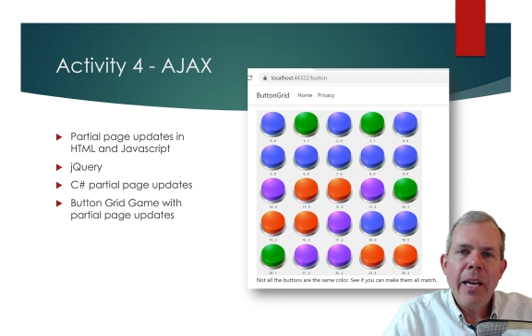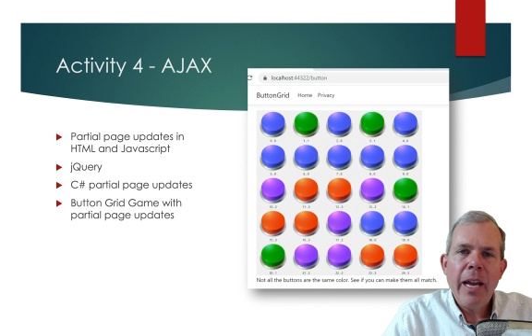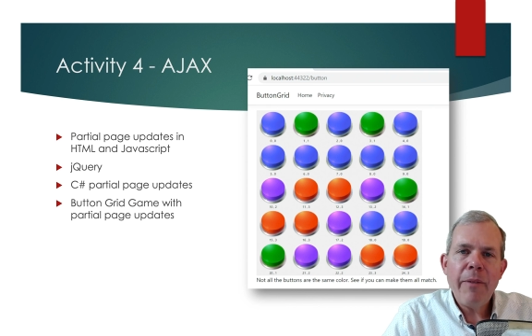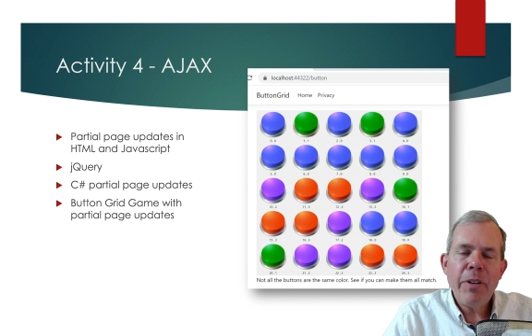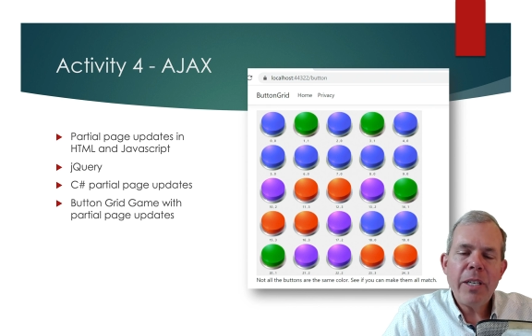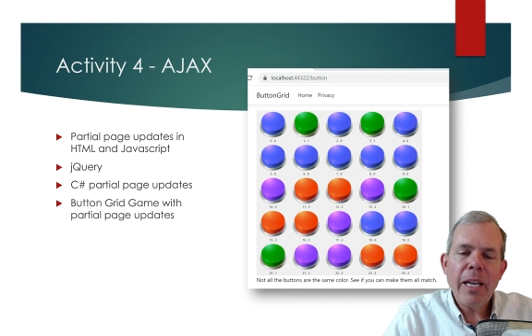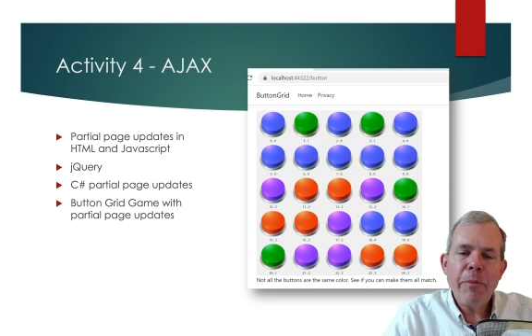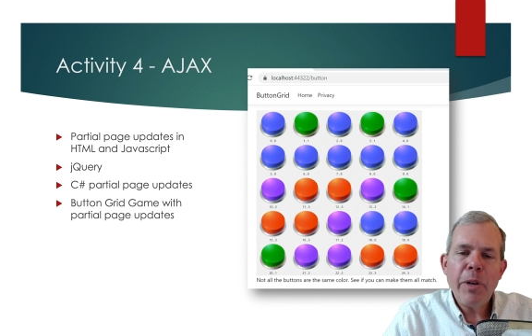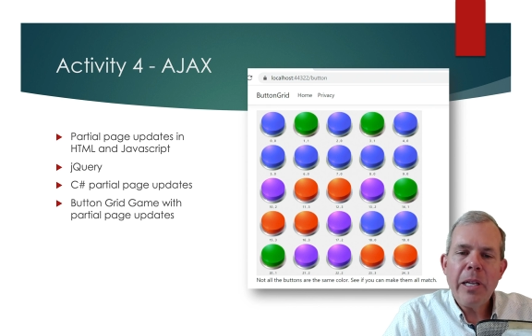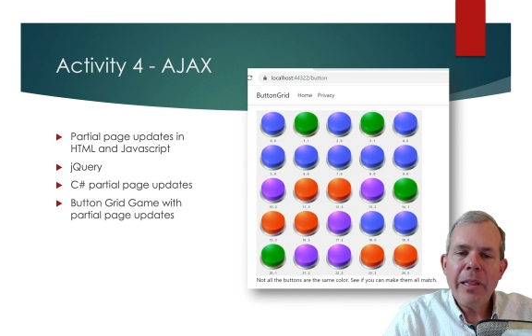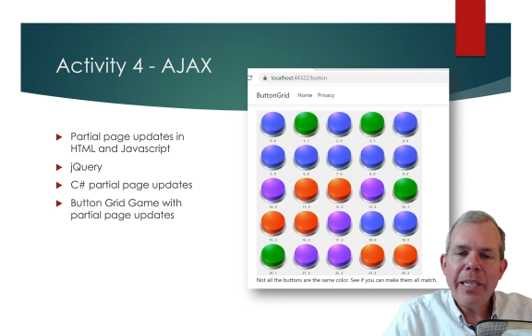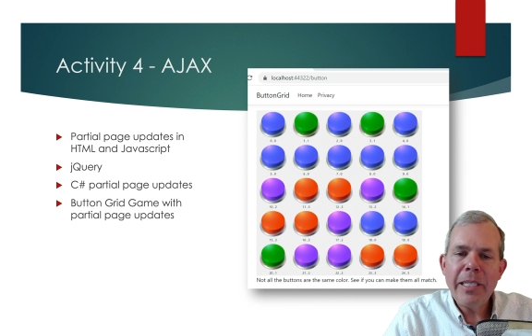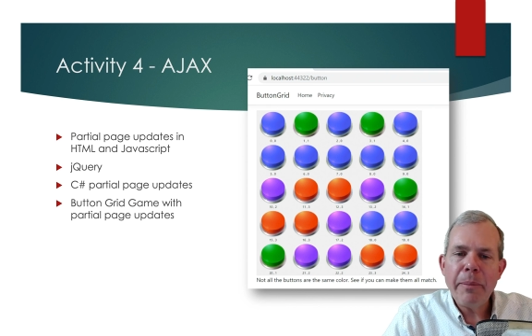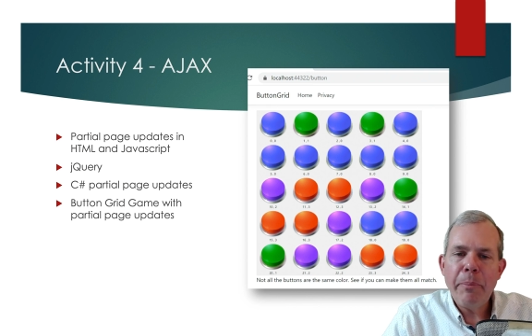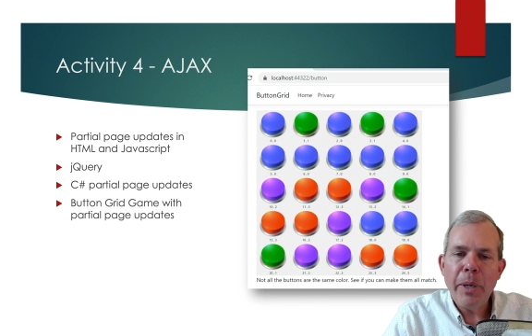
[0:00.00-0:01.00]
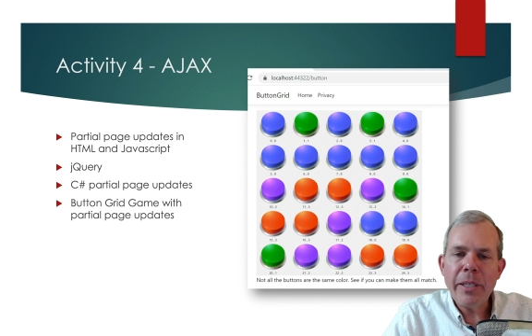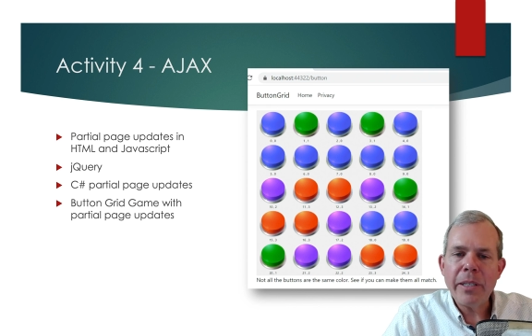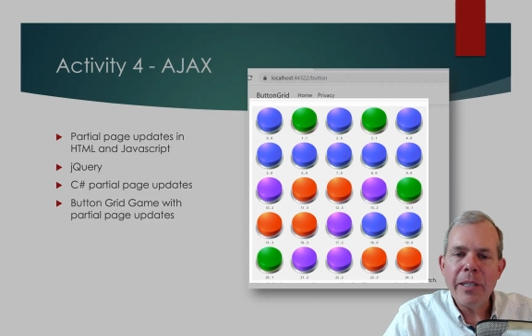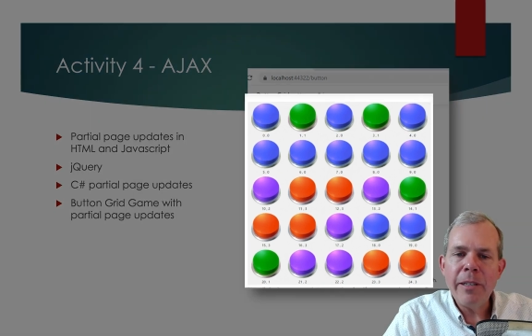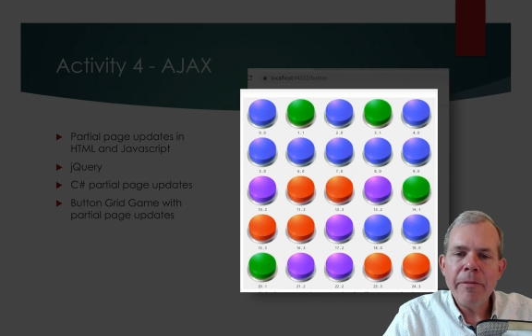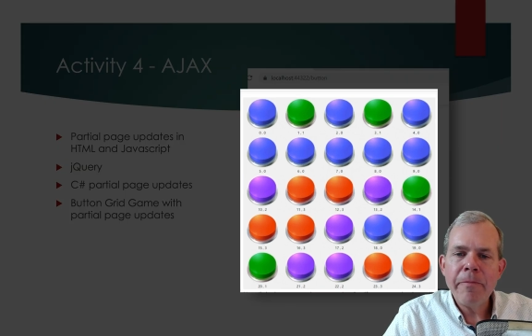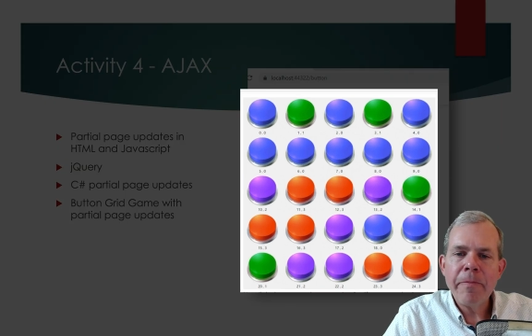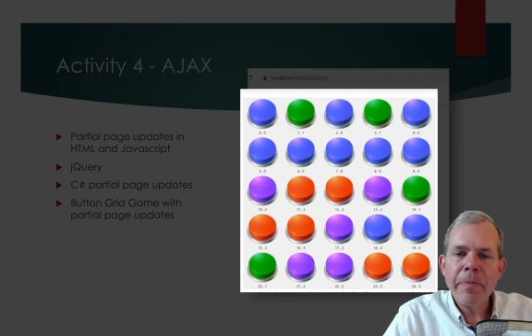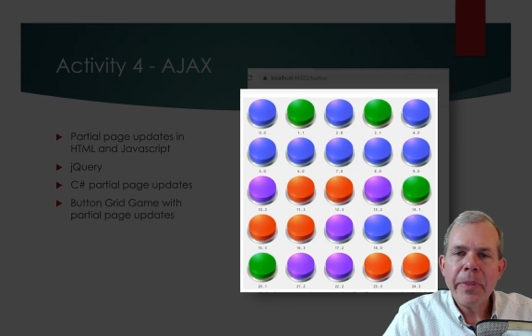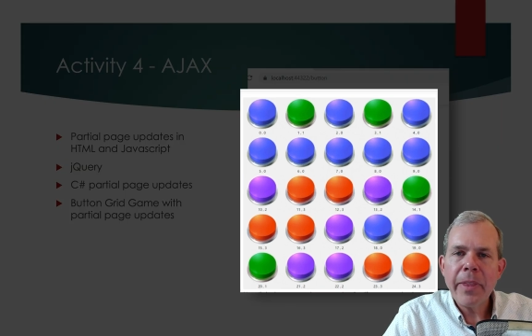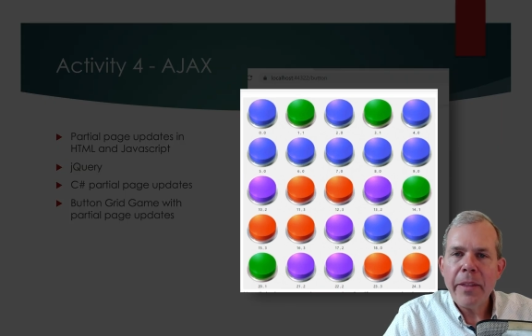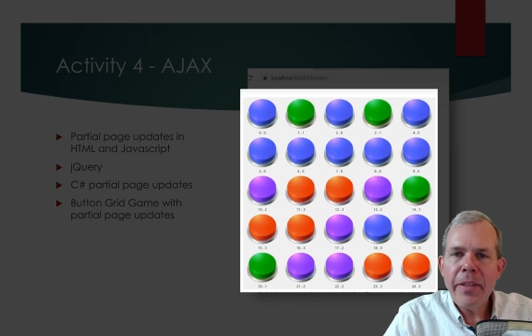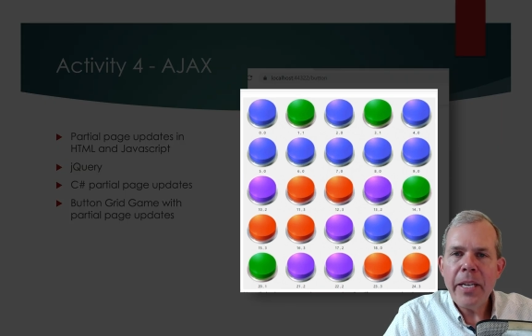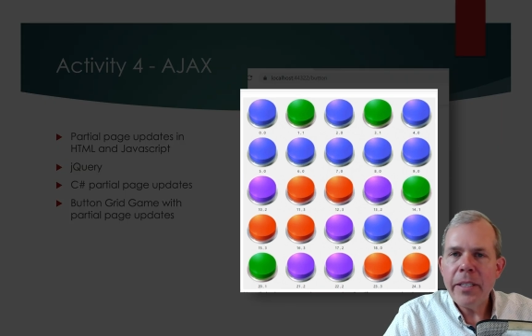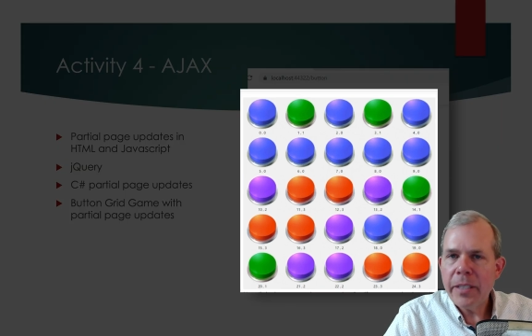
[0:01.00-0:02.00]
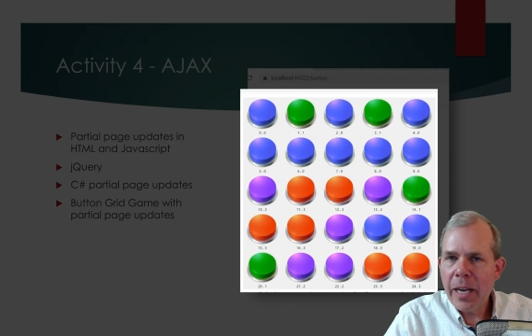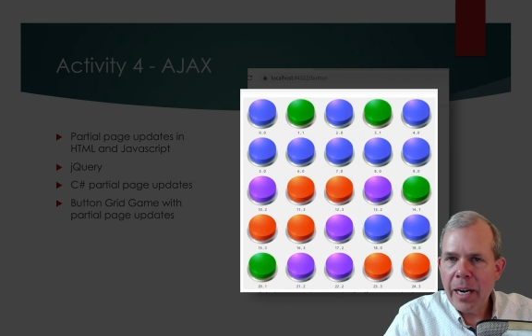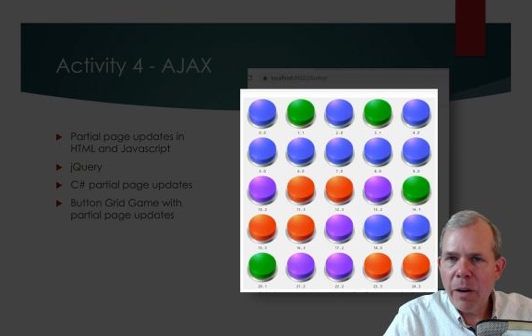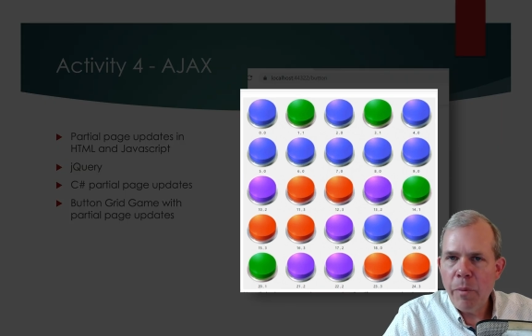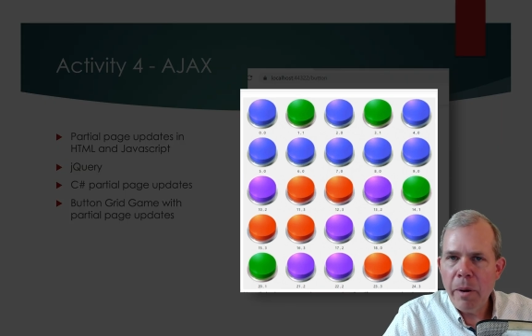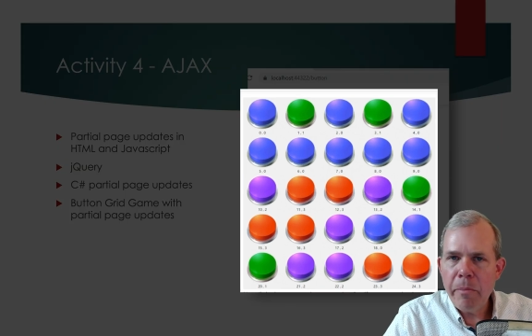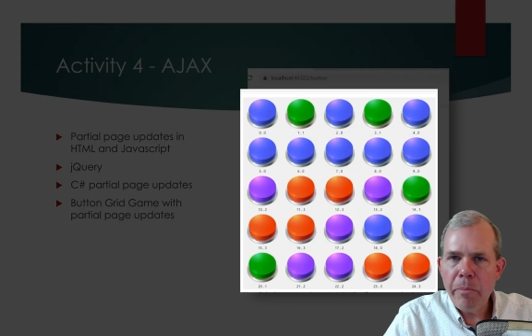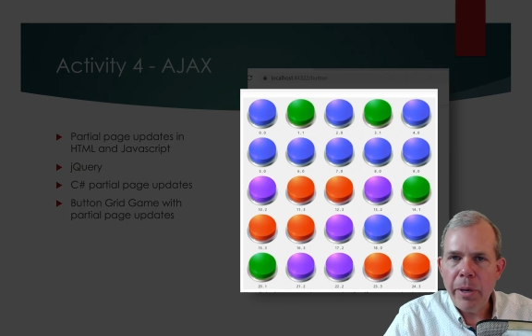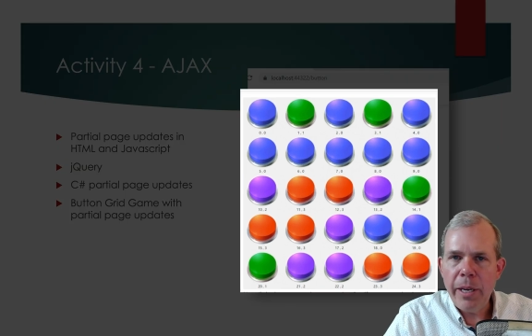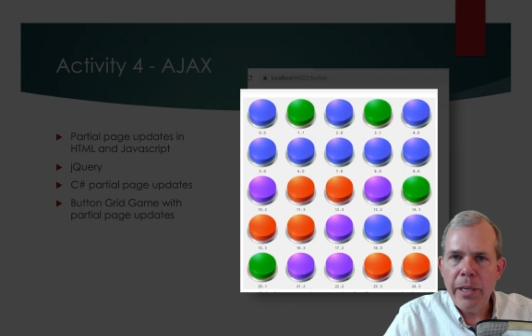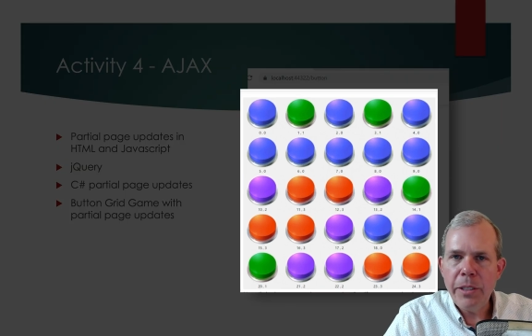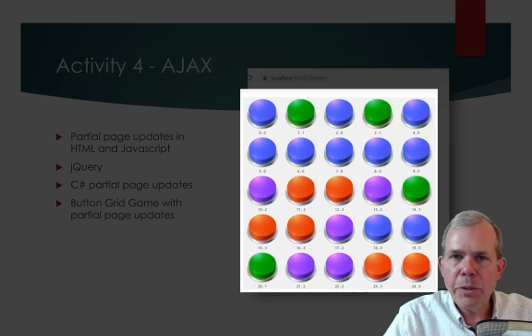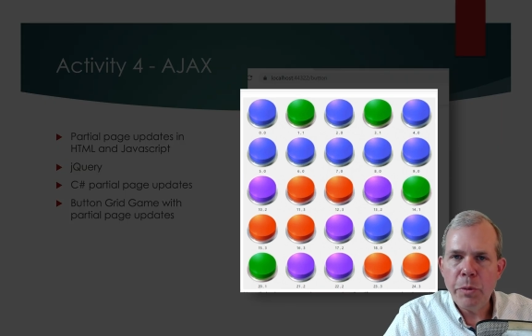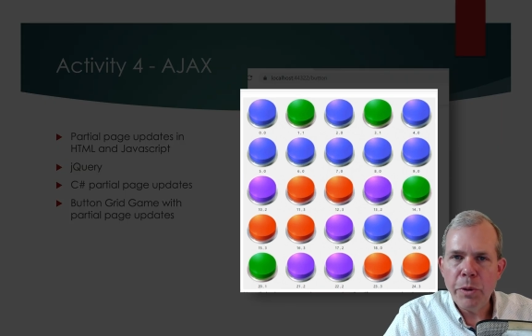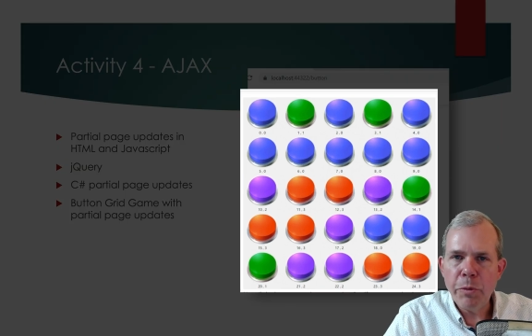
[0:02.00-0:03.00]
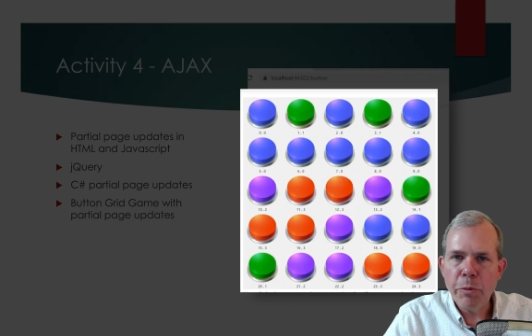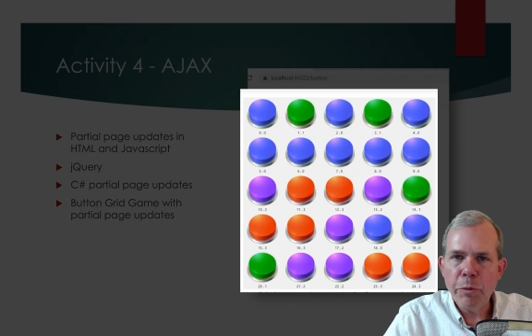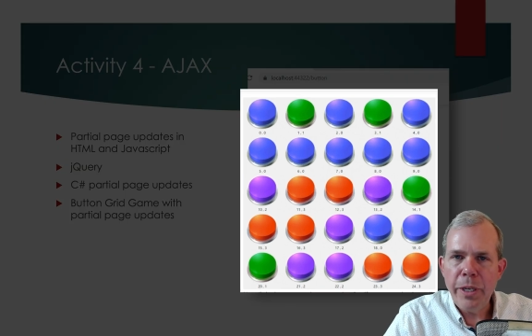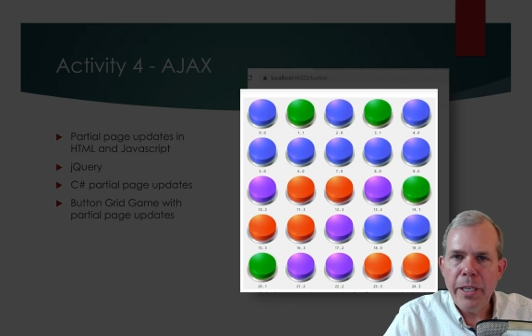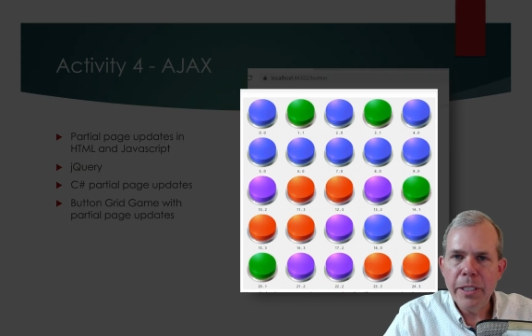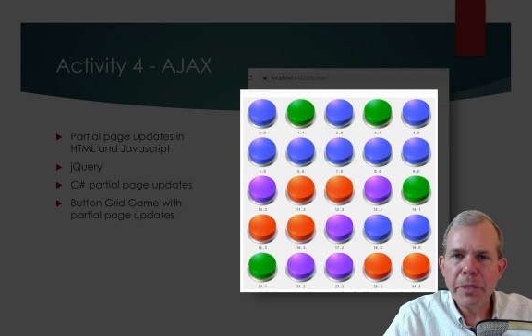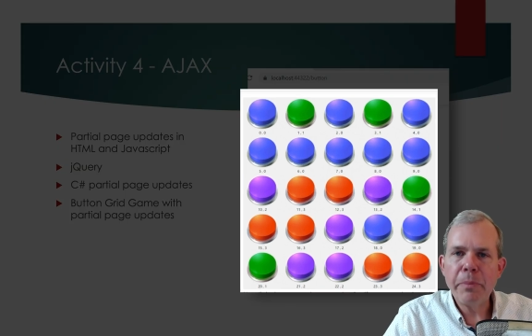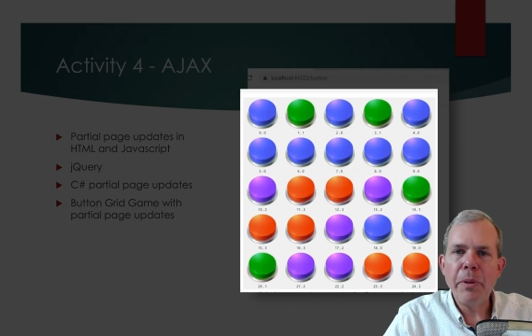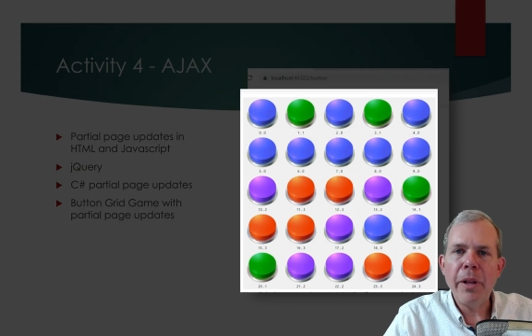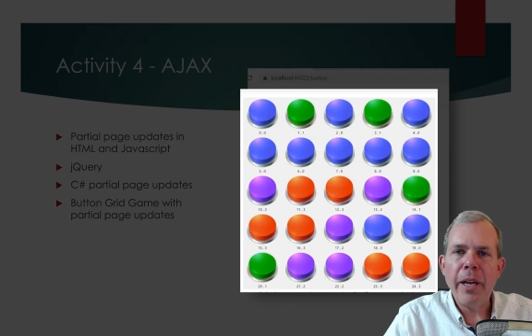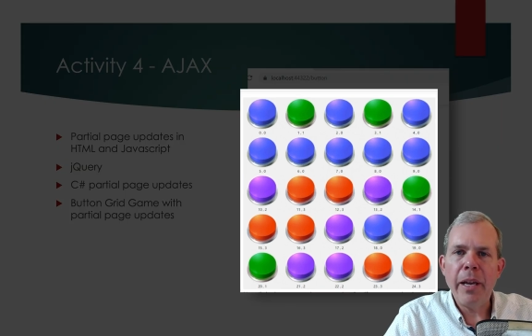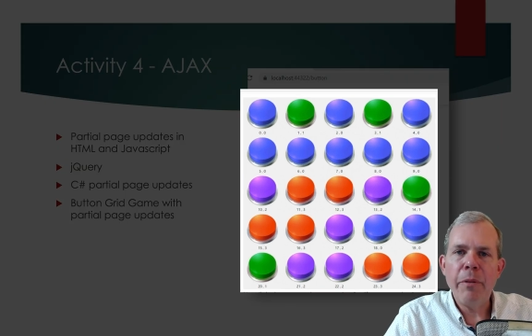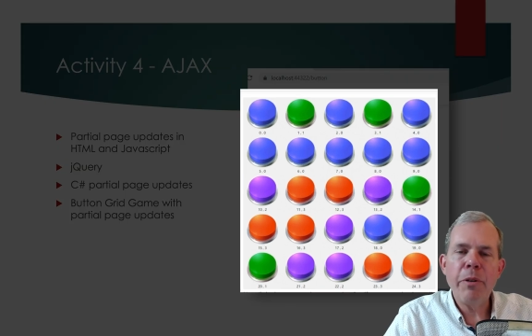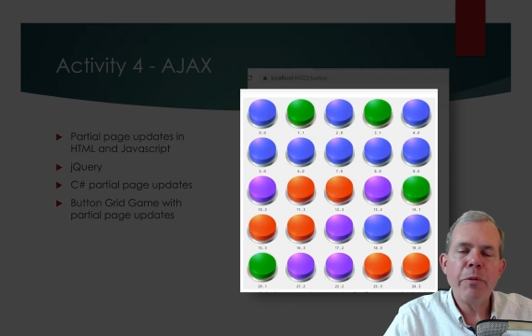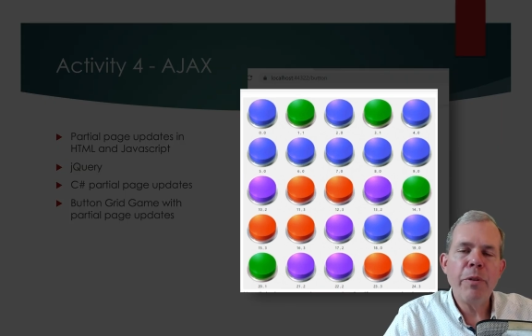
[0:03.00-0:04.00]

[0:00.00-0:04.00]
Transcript: every time we clicked a button, the entire web page would redisplay, would